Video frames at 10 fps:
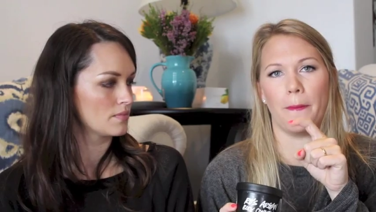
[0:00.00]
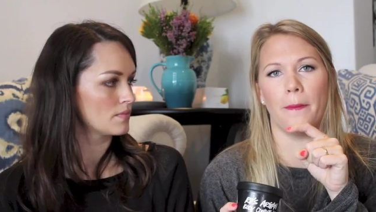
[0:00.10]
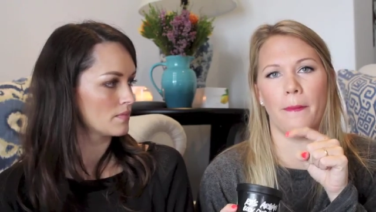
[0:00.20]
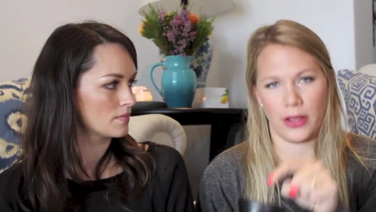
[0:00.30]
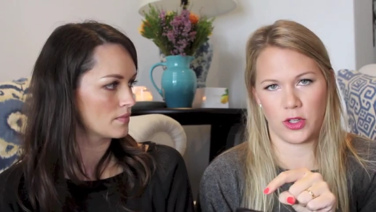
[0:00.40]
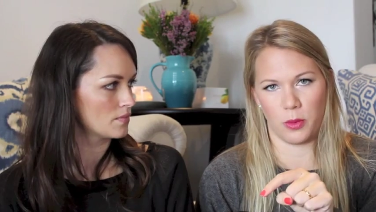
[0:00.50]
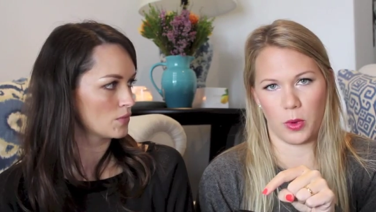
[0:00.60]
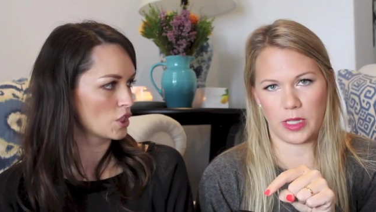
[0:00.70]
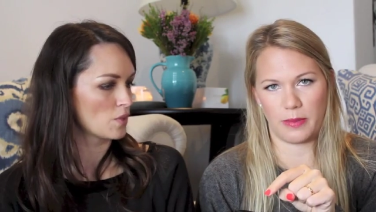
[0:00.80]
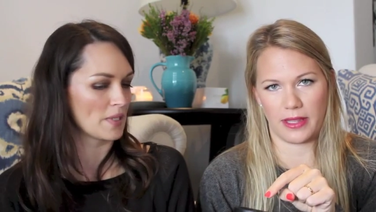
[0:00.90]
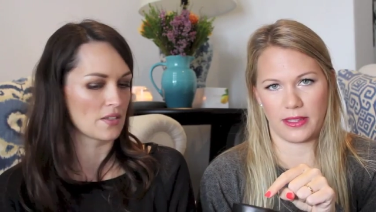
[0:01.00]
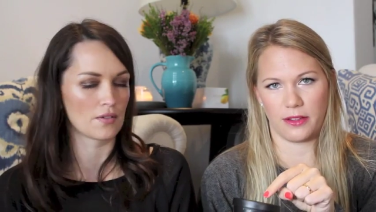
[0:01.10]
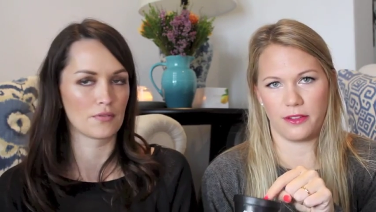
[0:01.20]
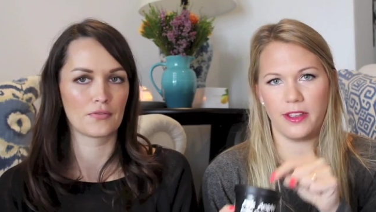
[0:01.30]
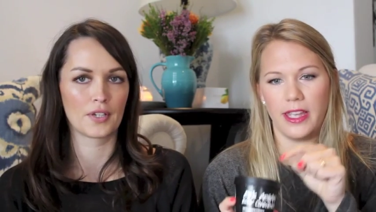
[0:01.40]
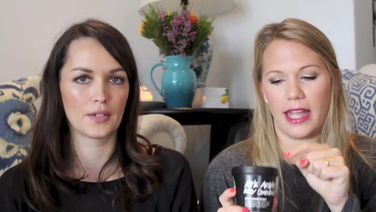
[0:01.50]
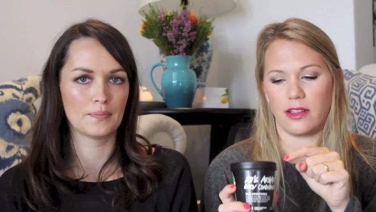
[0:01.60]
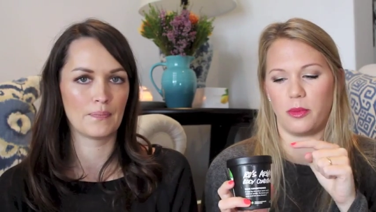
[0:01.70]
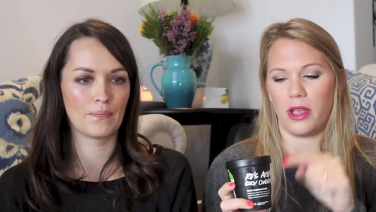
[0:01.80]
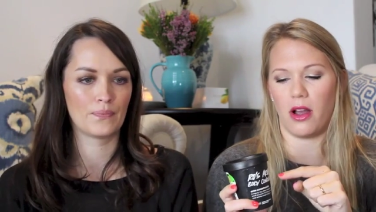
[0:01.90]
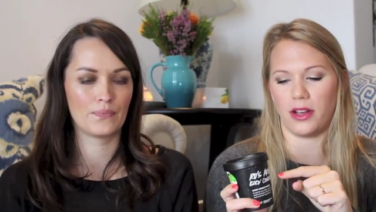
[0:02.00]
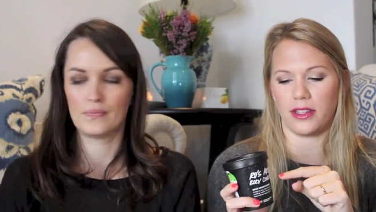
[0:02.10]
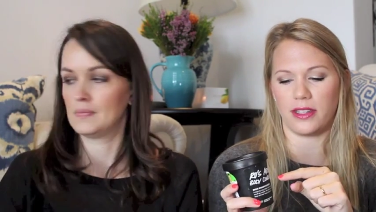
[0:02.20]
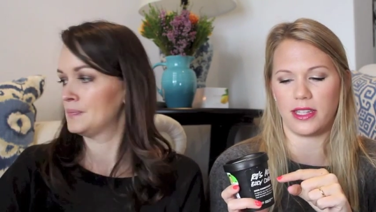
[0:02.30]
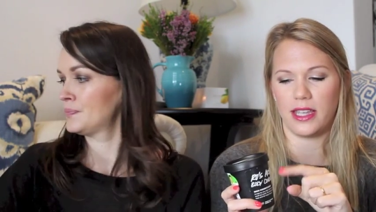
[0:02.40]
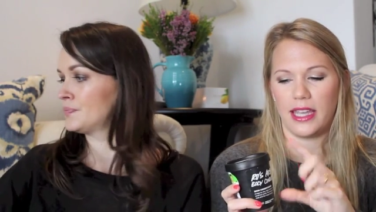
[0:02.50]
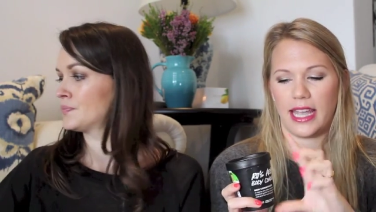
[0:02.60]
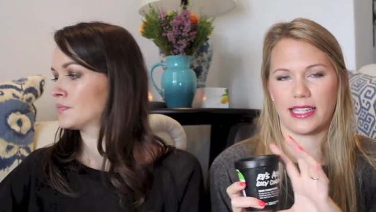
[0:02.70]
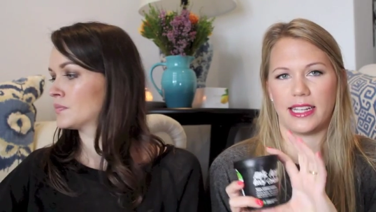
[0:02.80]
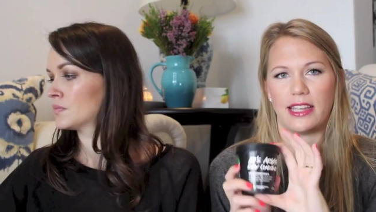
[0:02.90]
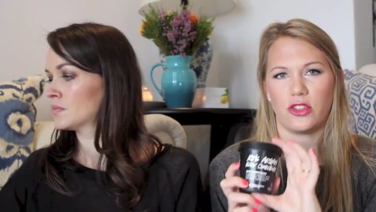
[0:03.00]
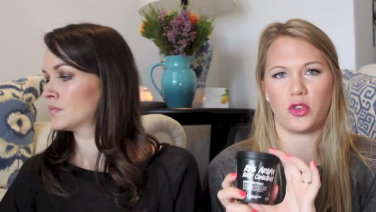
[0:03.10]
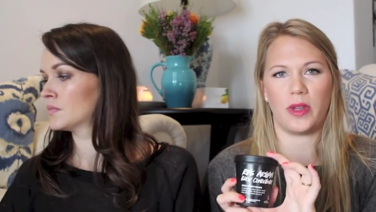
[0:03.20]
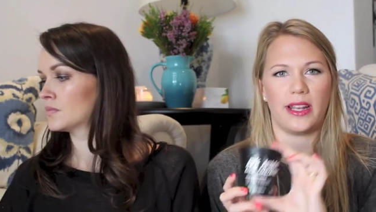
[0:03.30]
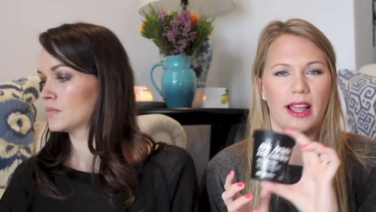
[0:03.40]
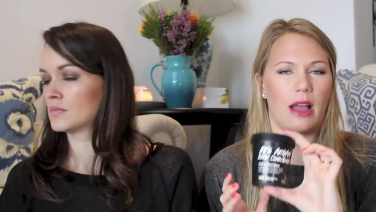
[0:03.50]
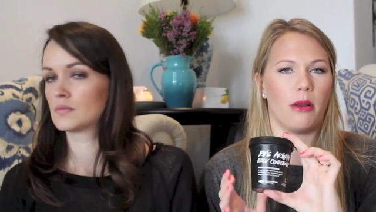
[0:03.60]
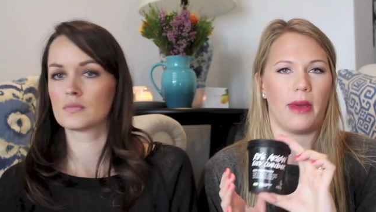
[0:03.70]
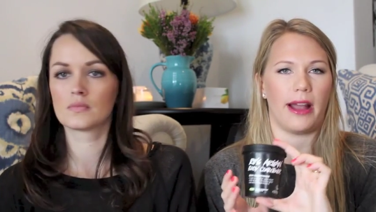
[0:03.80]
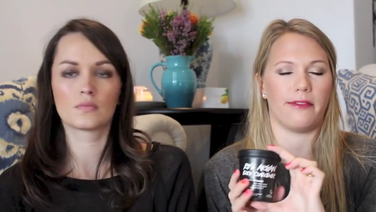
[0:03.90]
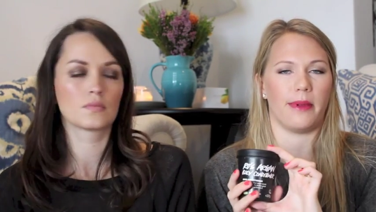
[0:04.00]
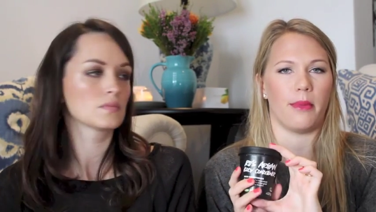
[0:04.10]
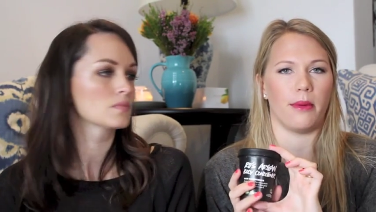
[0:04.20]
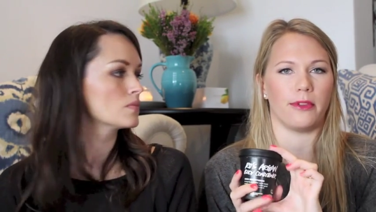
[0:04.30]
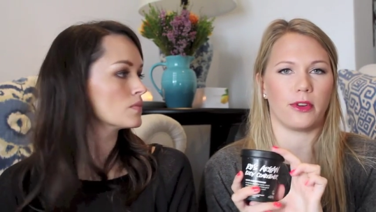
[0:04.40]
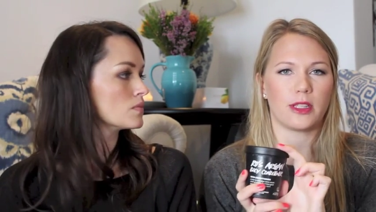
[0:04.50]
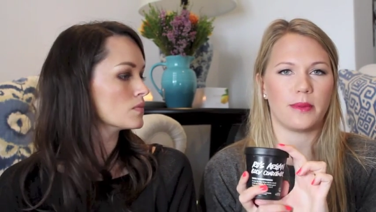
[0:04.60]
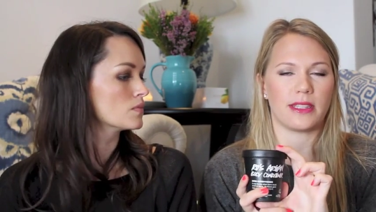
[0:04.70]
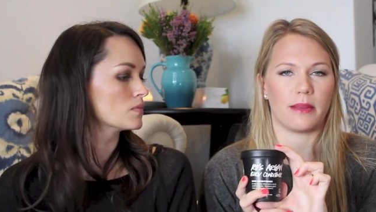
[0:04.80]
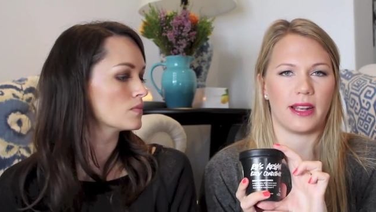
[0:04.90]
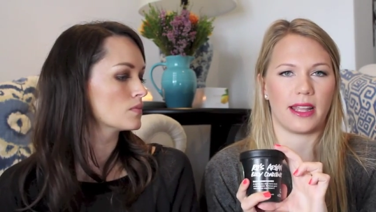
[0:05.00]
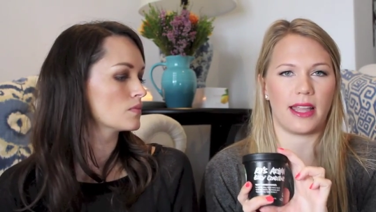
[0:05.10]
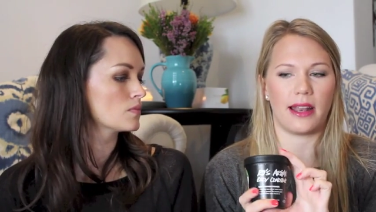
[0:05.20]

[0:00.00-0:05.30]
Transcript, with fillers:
Speaker 1: much more expensive. Yeah. And to be honest, it's a nice treat. Like I would buy it for my mom for Christmas, mm. something like